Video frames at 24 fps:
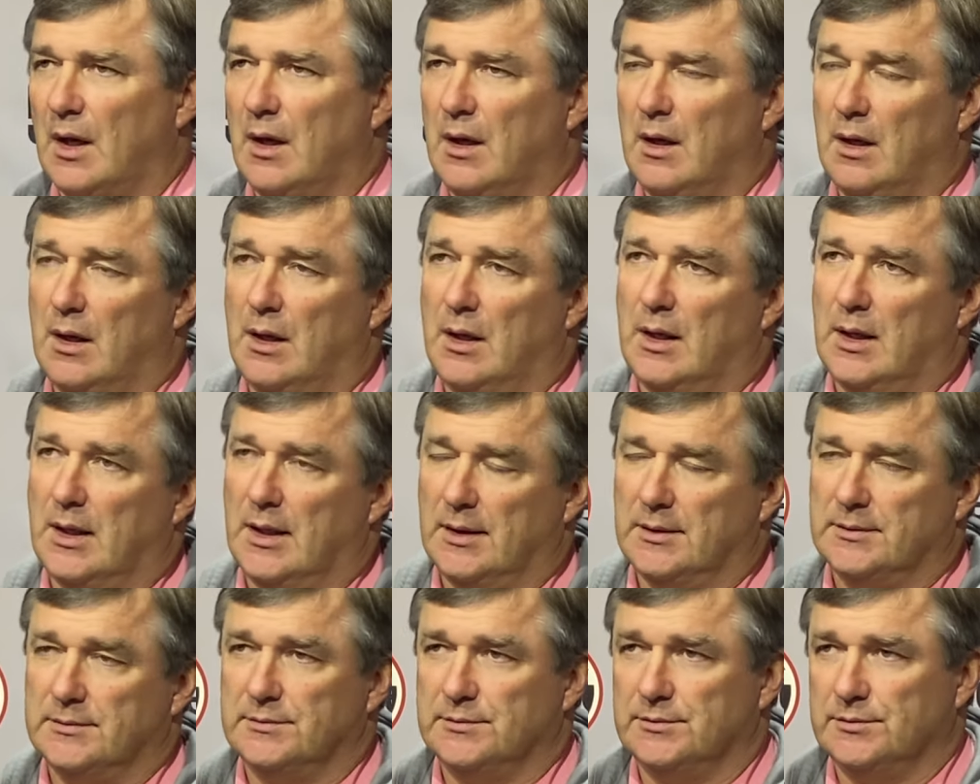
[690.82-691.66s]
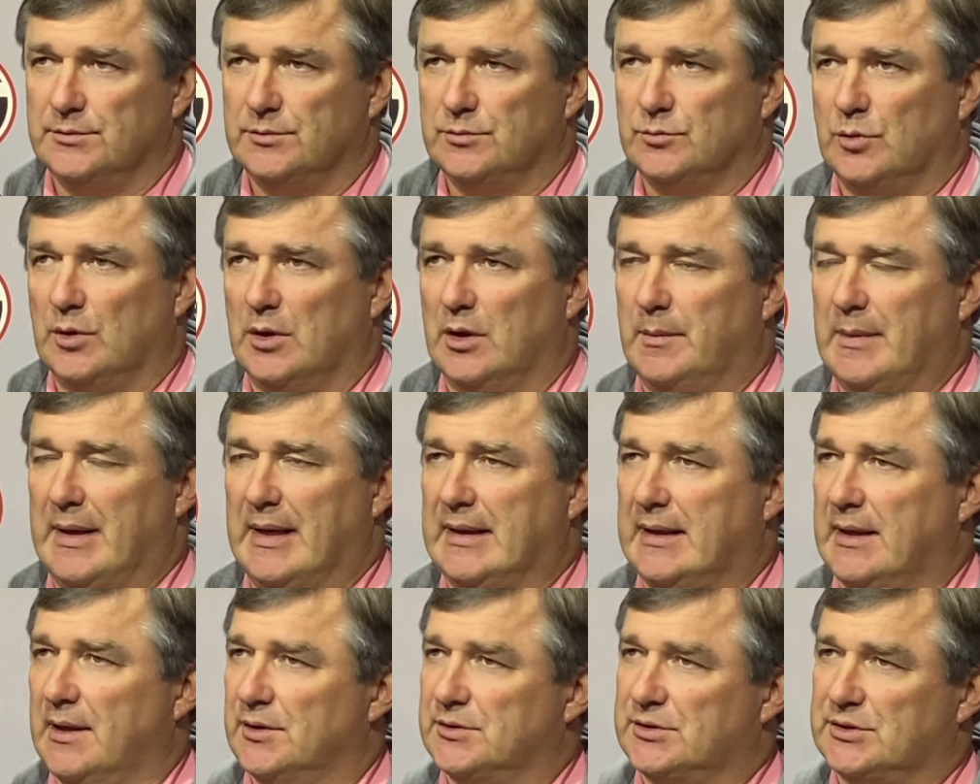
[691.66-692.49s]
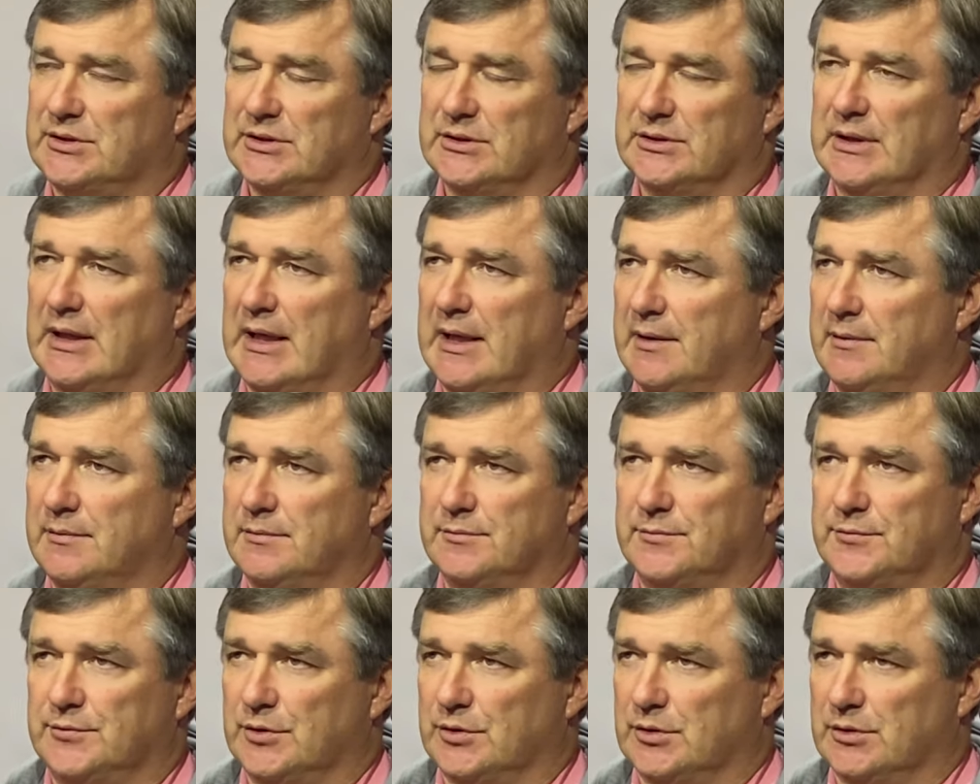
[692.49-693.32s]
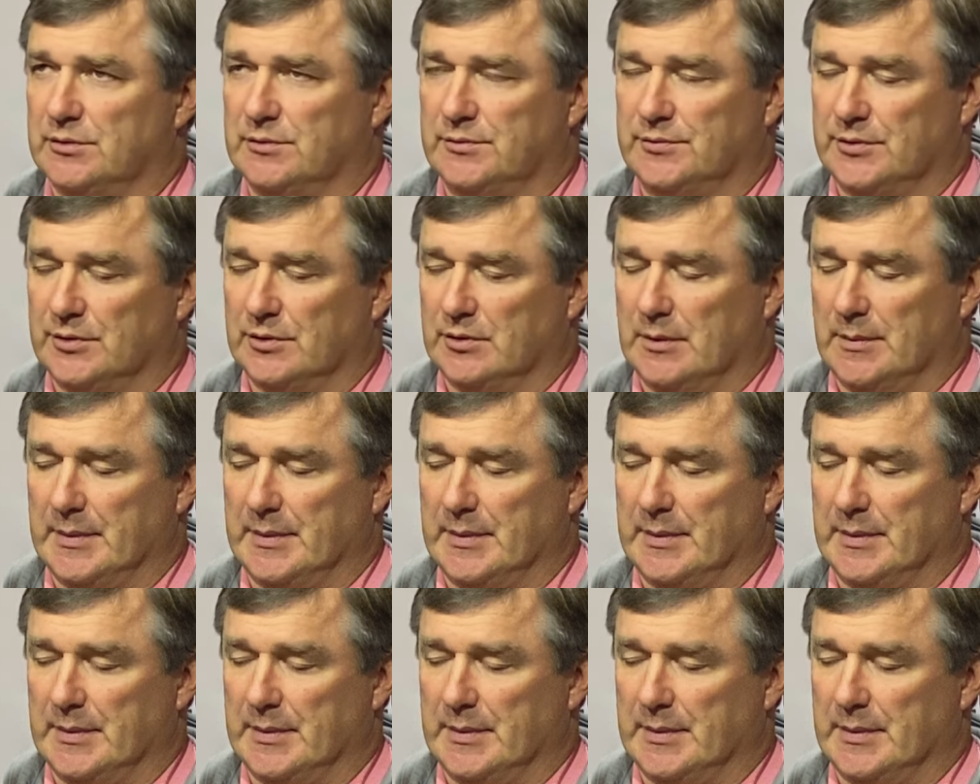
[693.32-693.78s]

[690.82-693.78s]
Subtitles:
Well, Michael's still not full.